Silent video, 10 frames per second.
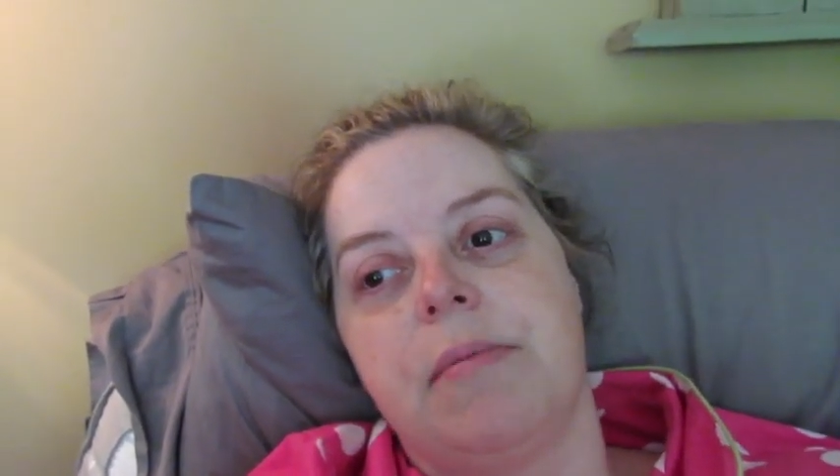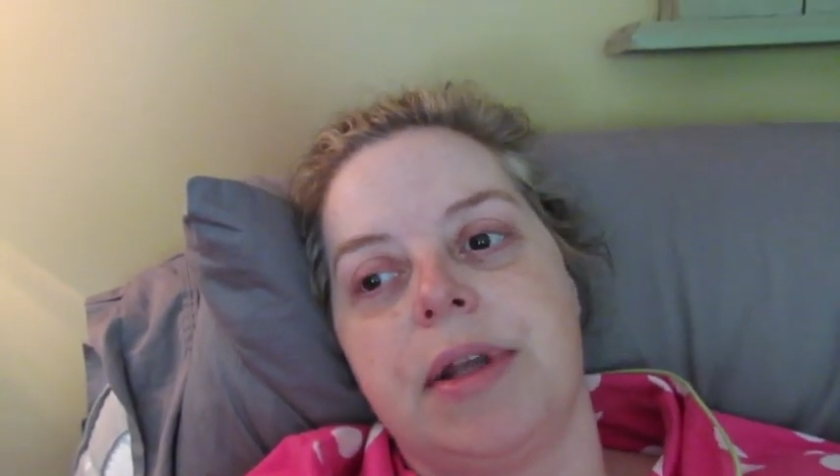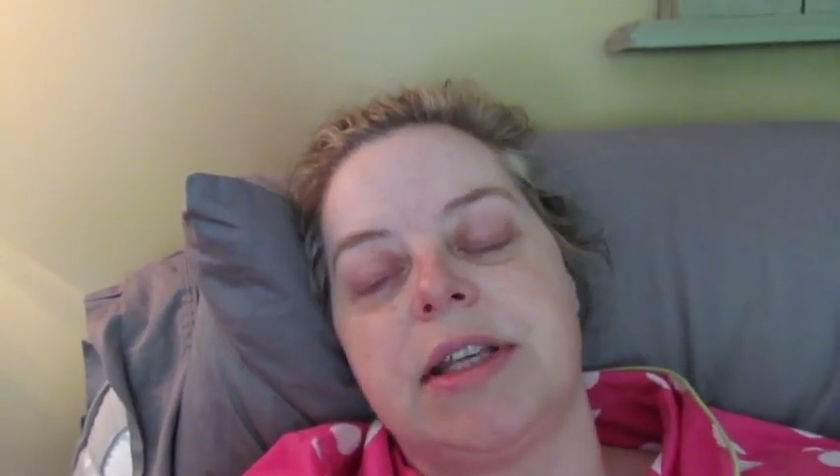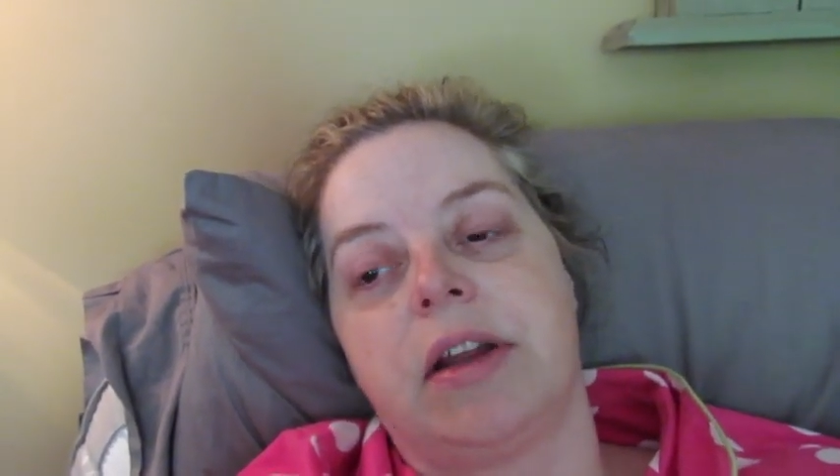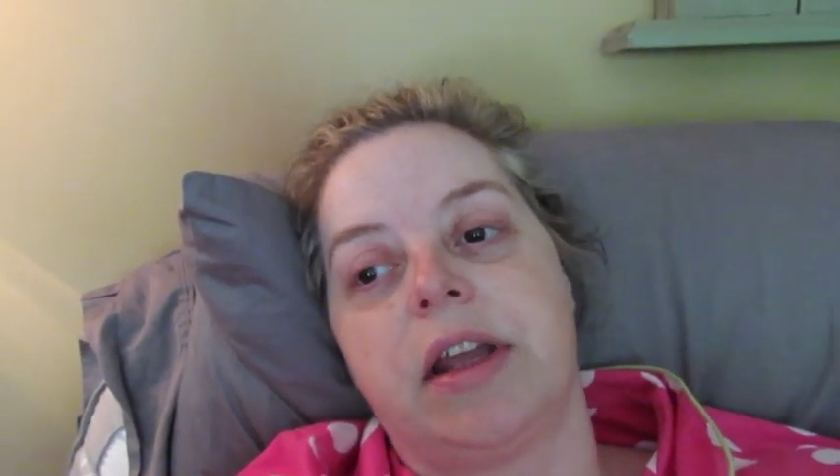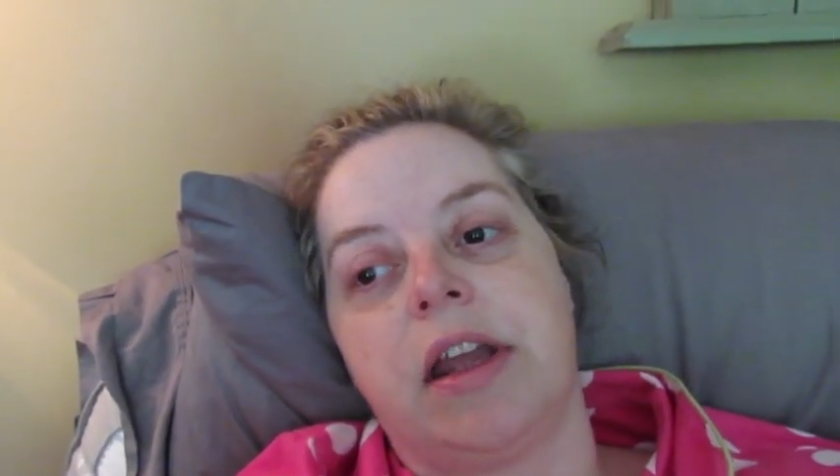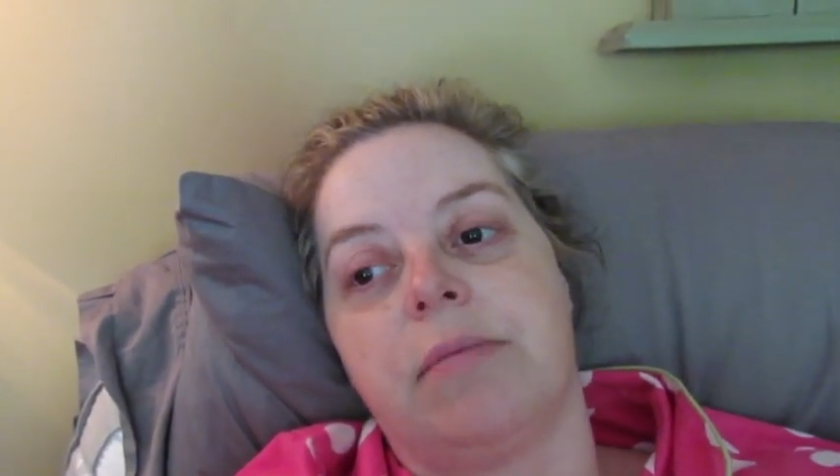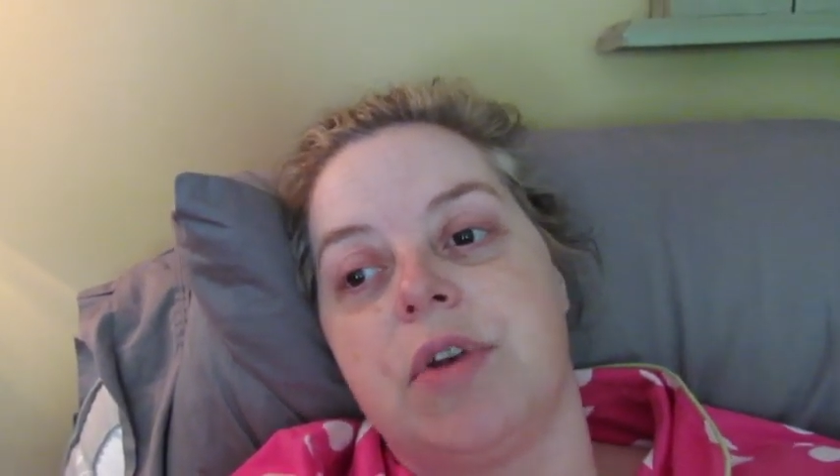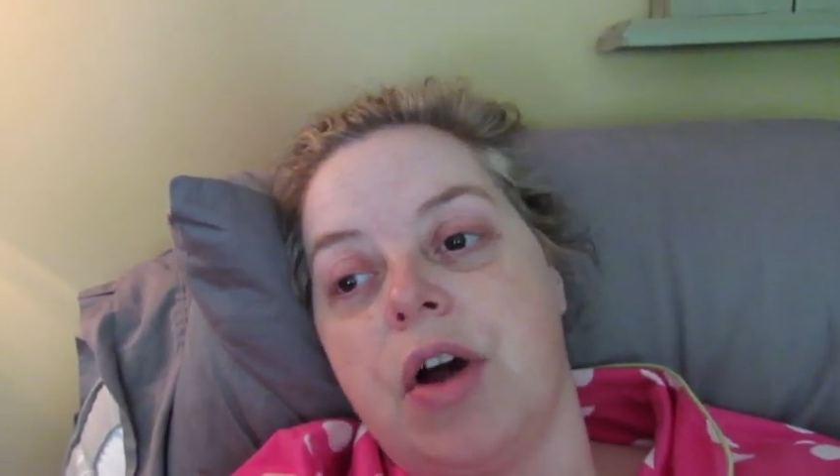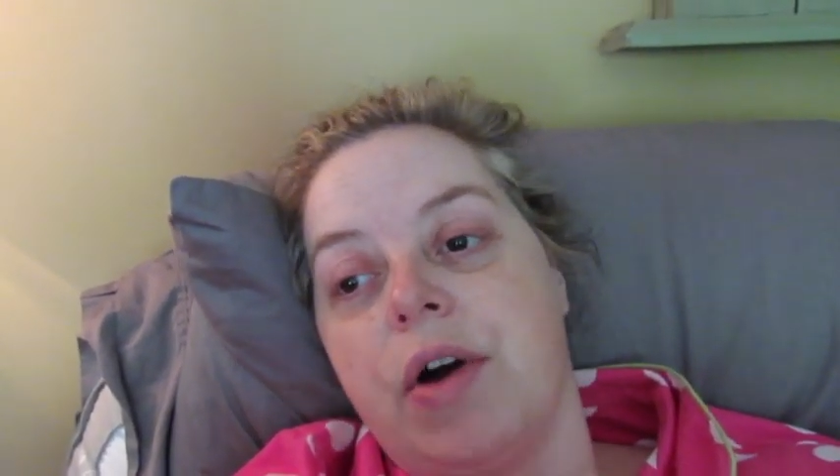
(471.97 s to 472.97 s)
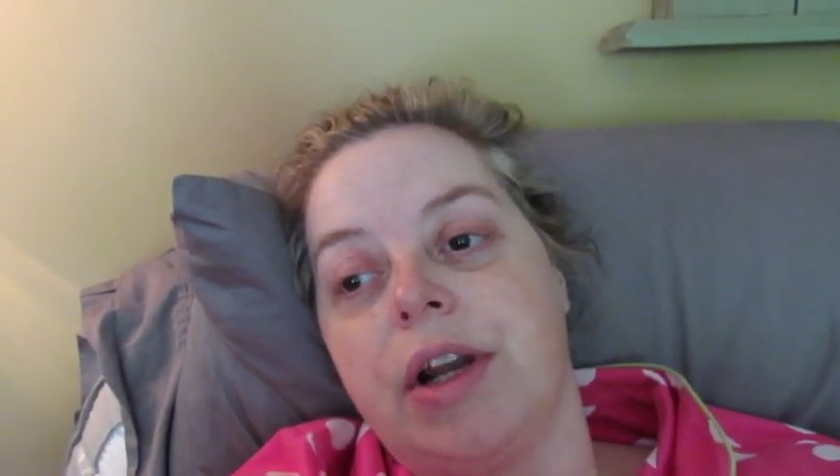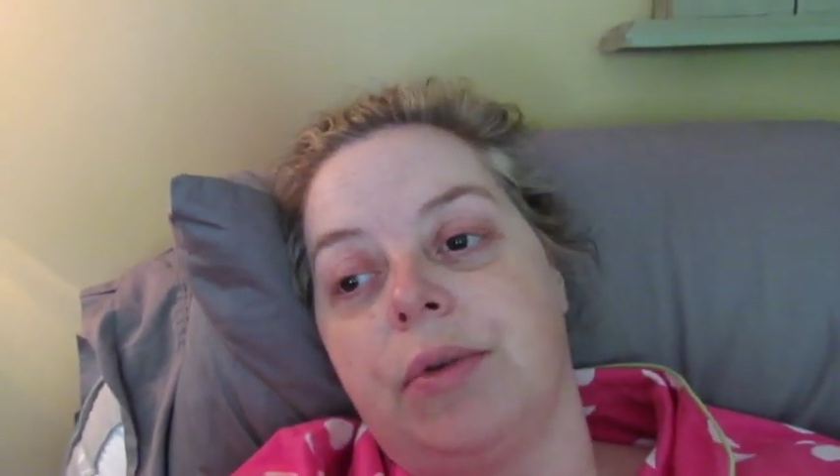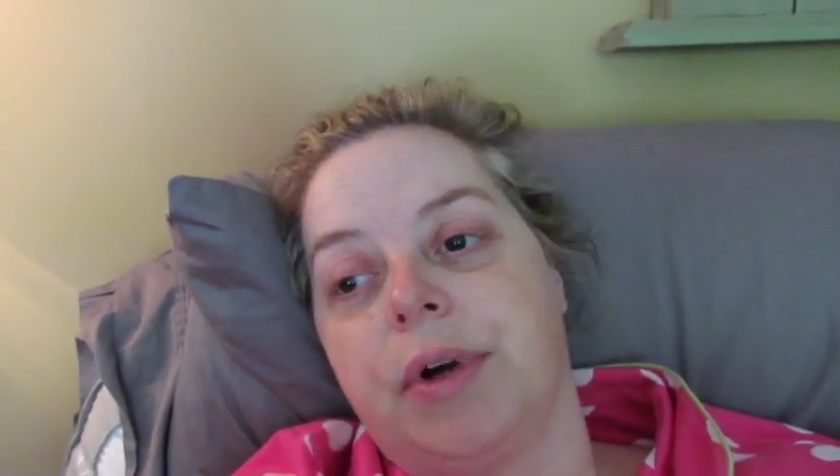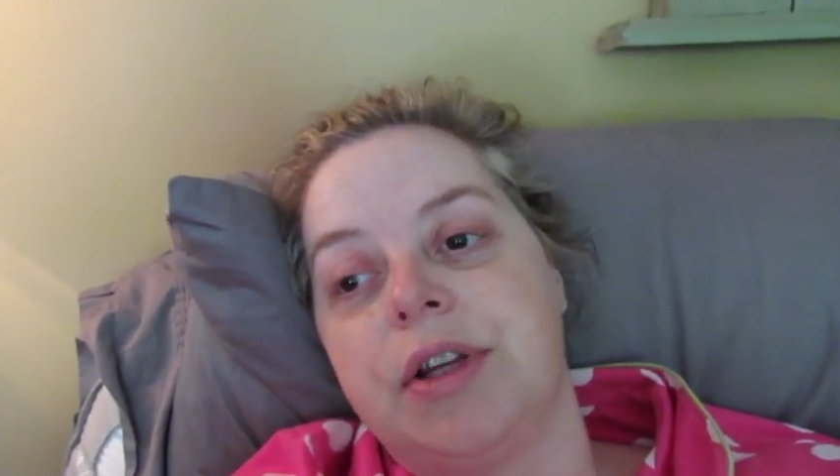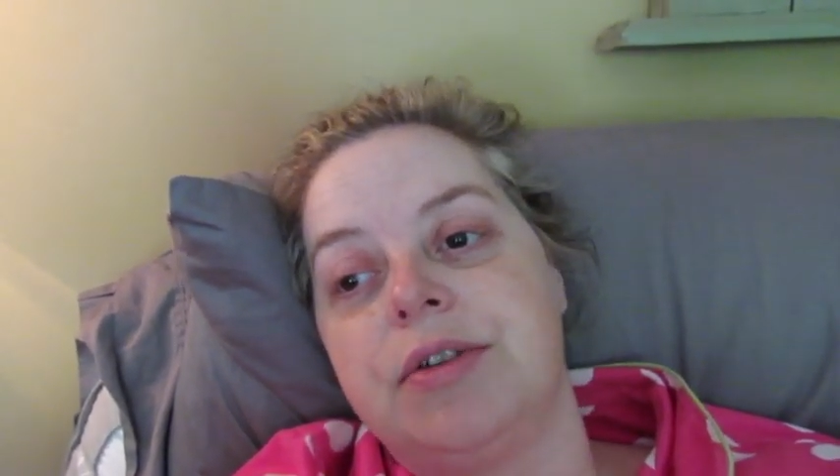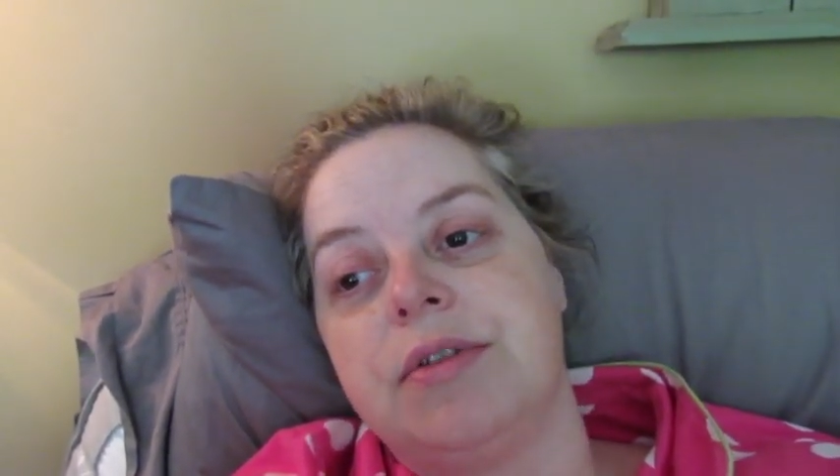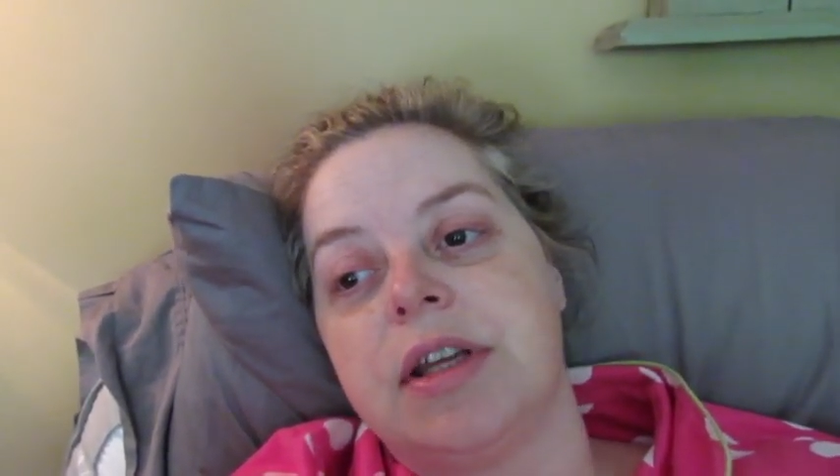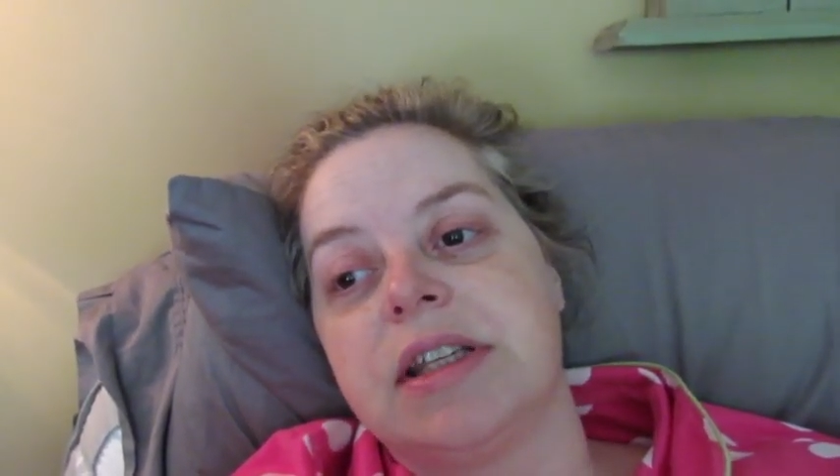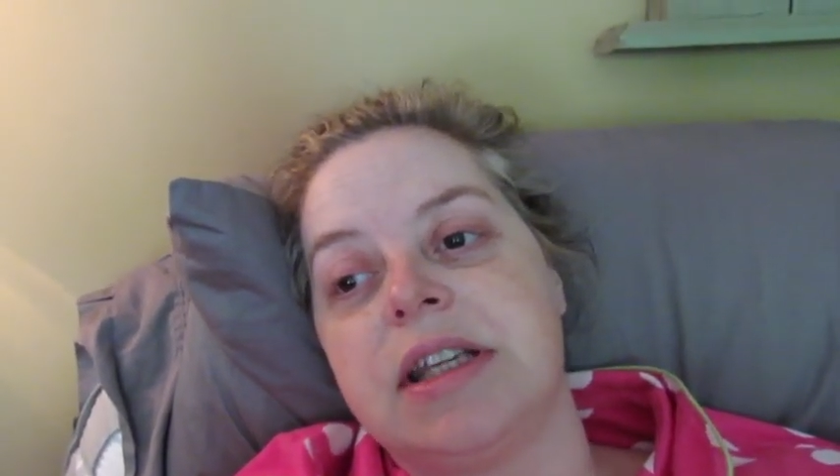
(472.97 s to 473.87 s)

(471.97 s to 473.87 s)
but telling him, no, I don't want to do this,